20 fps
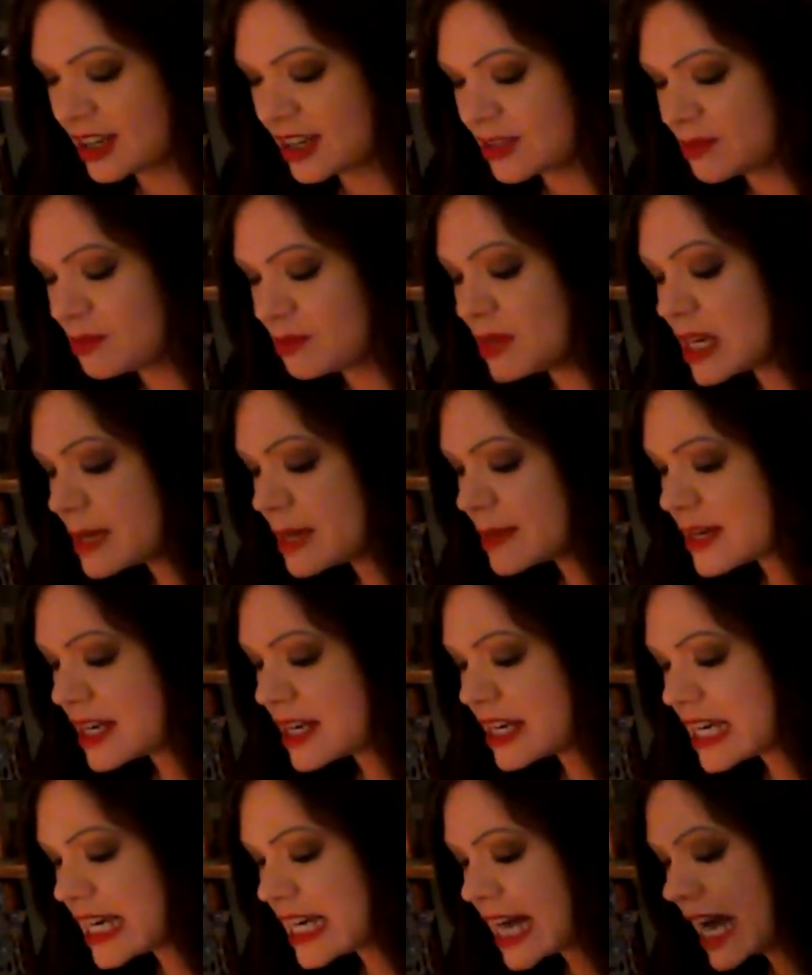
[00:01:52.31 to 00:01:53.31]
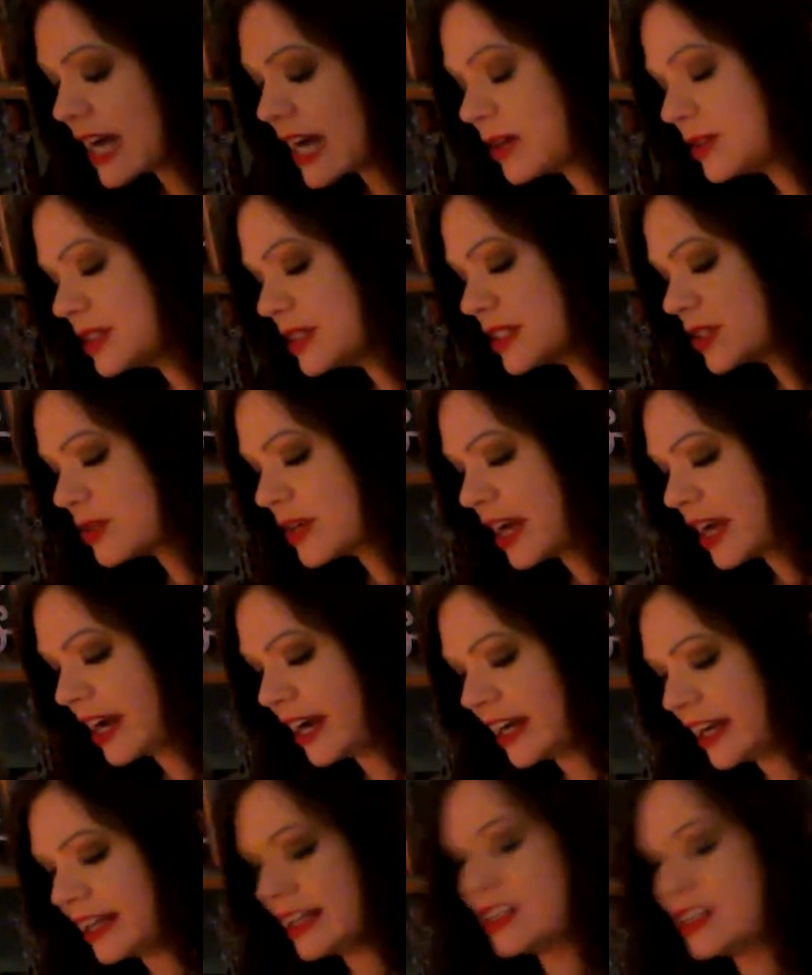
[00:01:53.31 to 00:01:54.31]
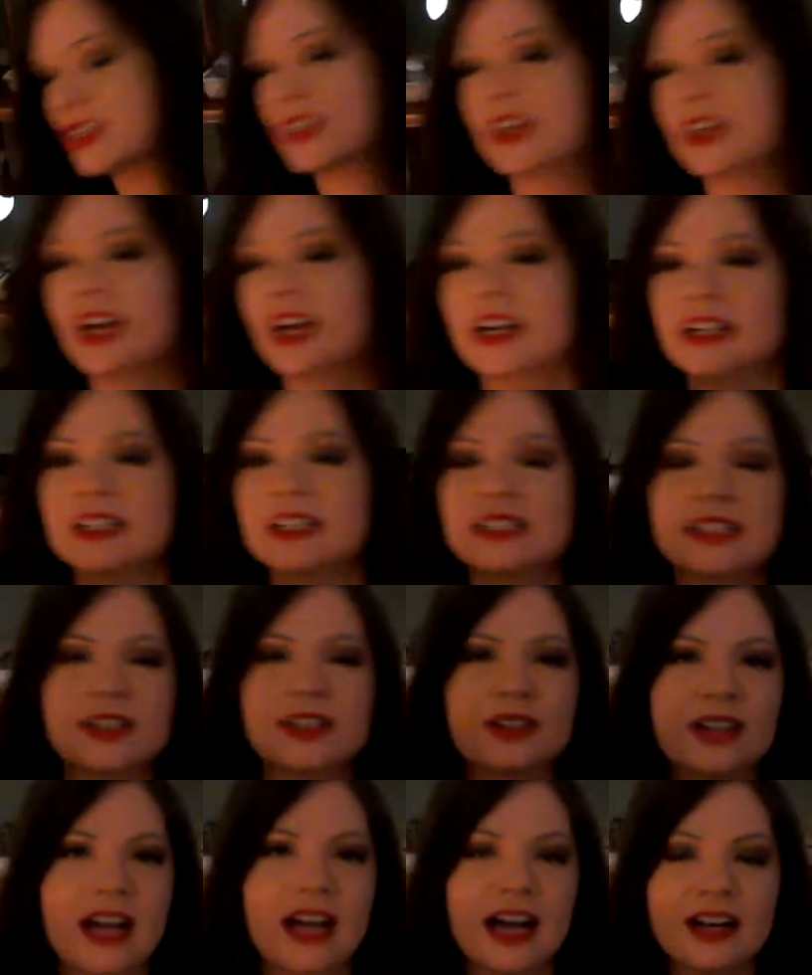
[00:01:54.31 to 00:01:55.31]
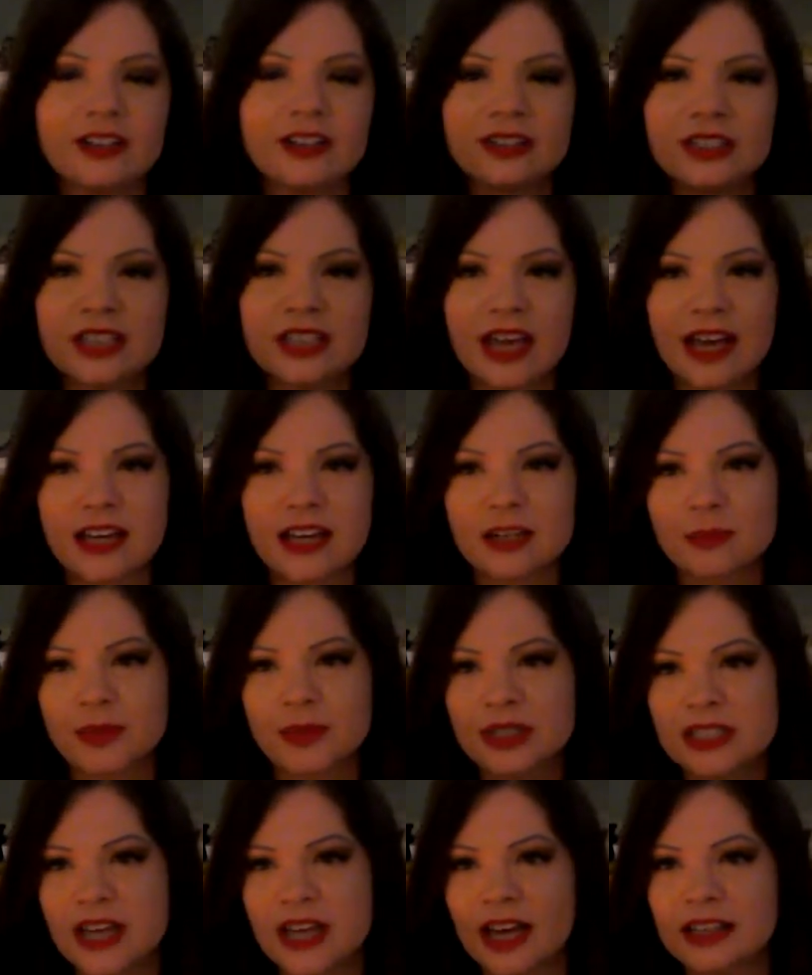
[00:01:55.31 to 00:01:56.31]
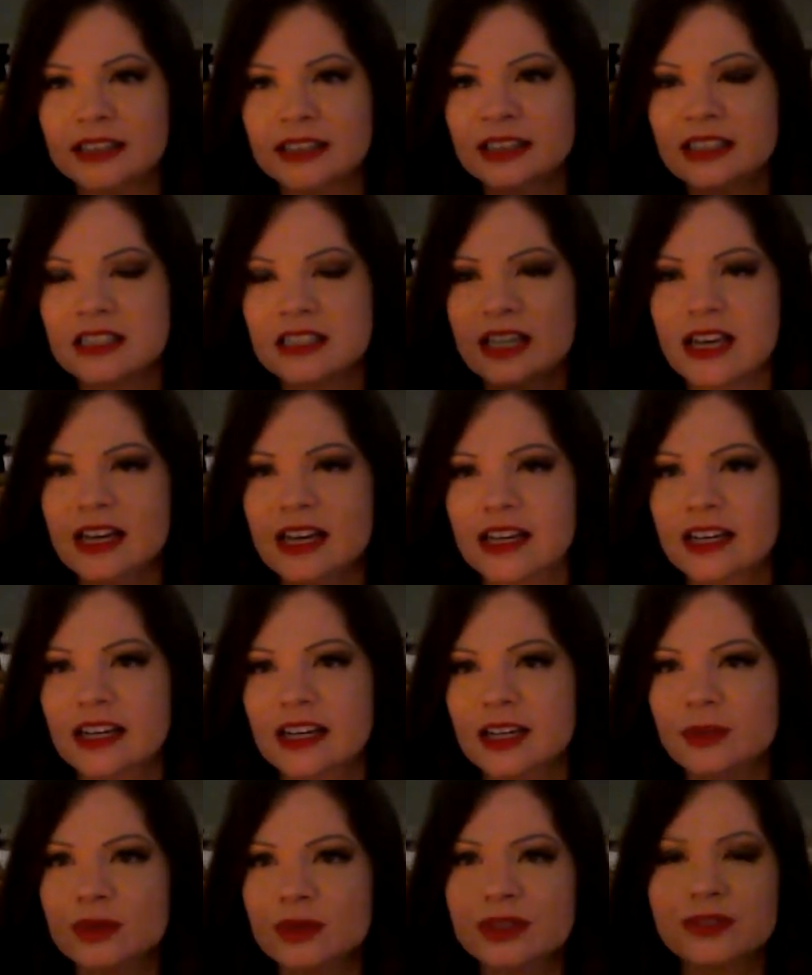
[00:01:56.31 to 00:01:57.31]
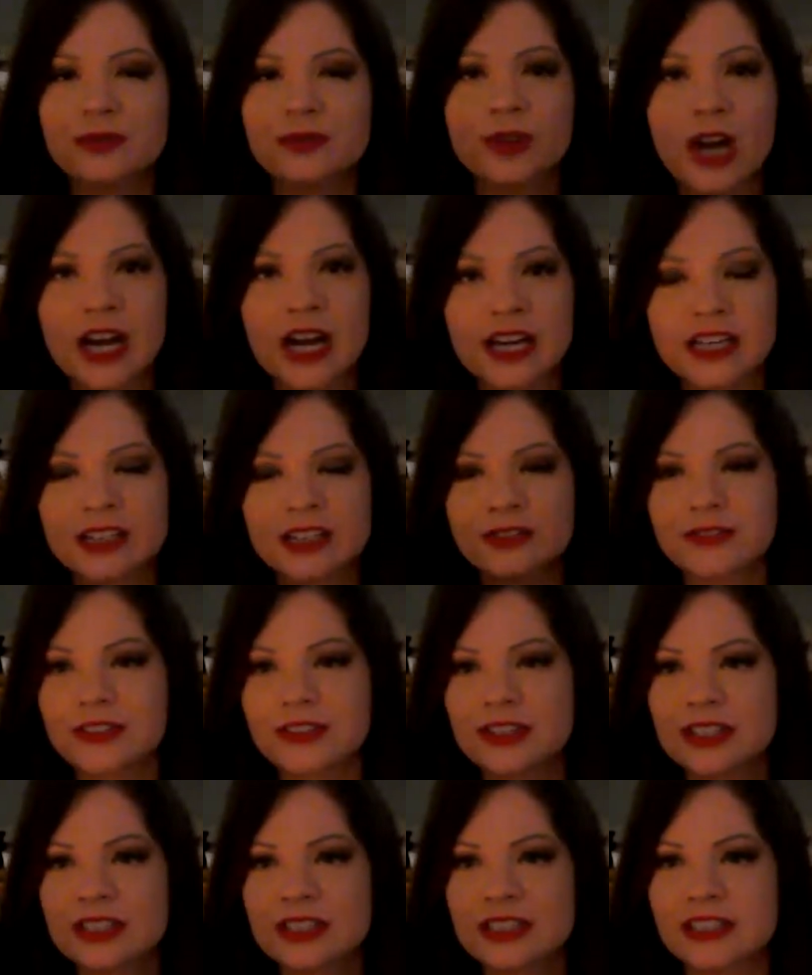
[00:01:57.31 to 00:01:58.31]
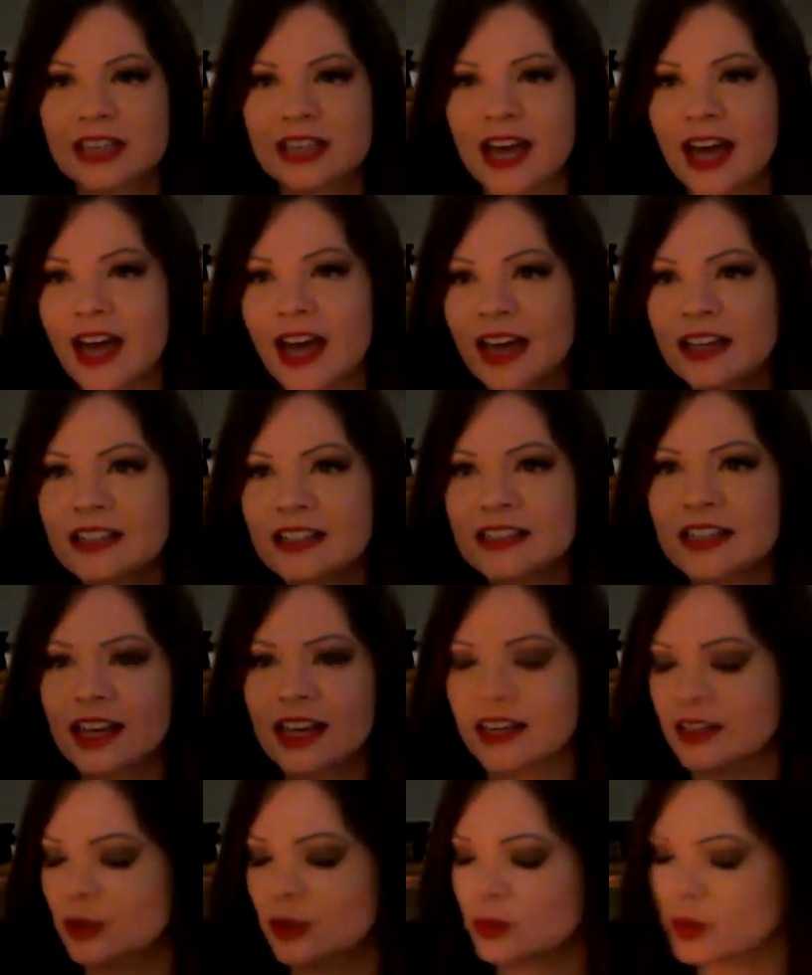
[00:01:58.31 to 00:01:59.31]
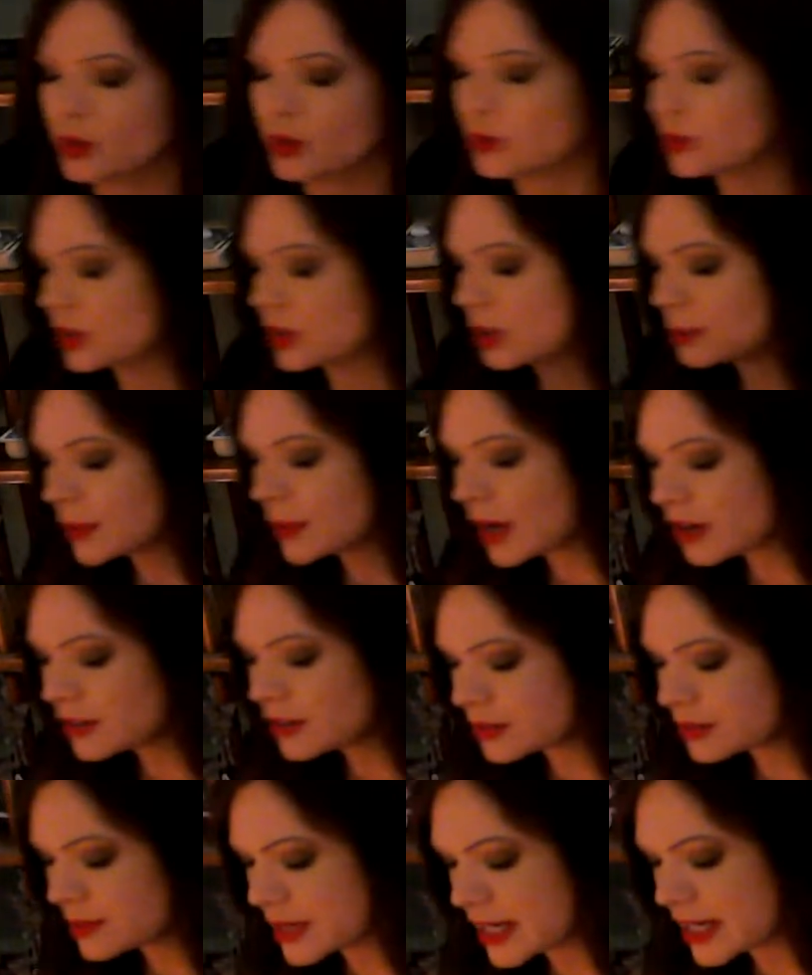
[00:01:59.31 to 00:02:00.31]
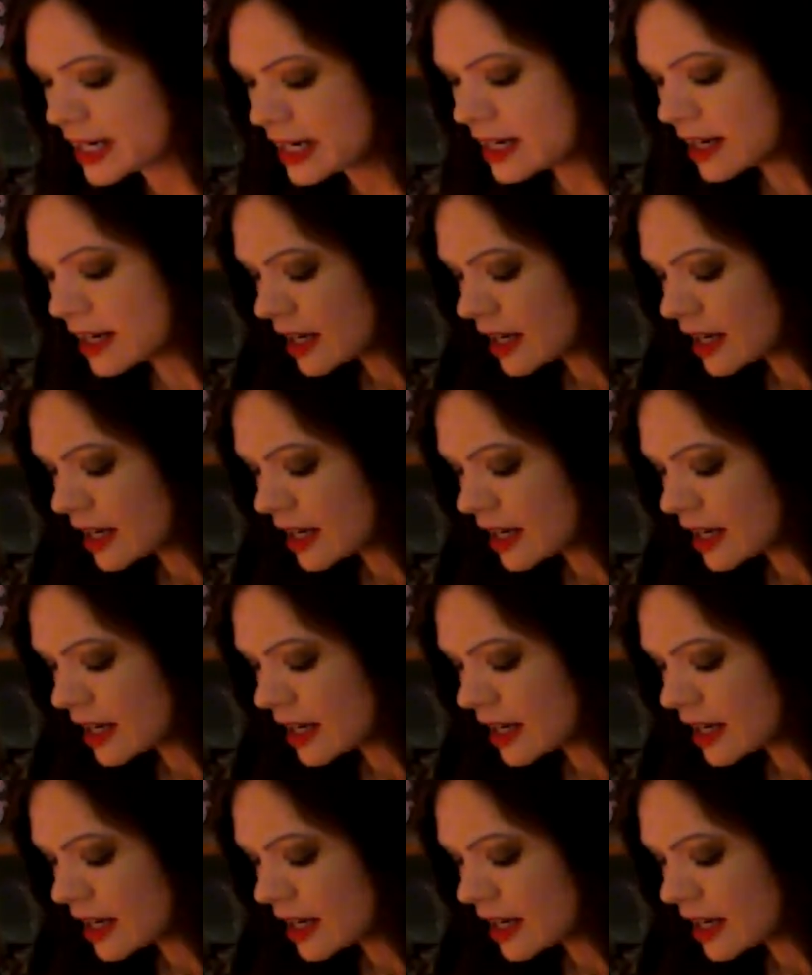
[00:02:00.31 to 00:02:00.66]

maybe I was okay to just kind of sit around and pretend like it was fine for this to end and it wouldn't really bother me.